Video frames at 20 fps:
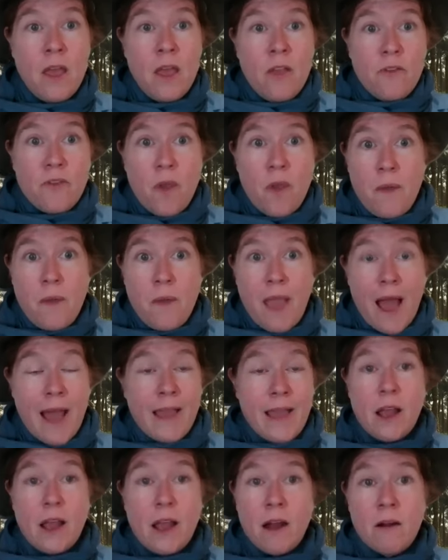So yeah, I
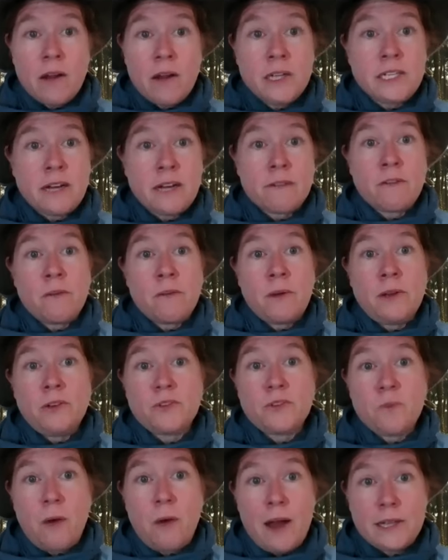encourage everyone
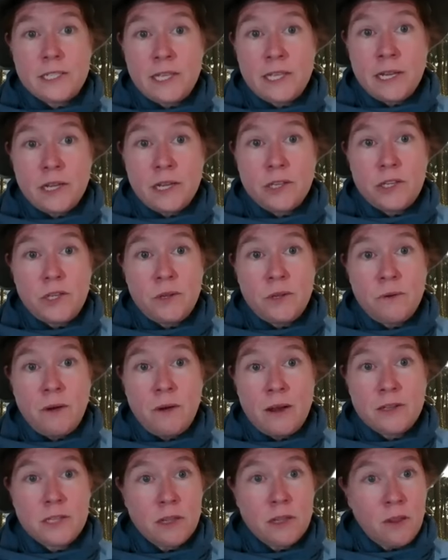who's watching to uh,
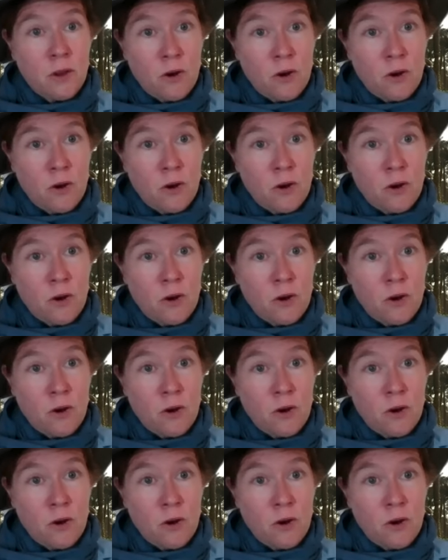to mm-hmm.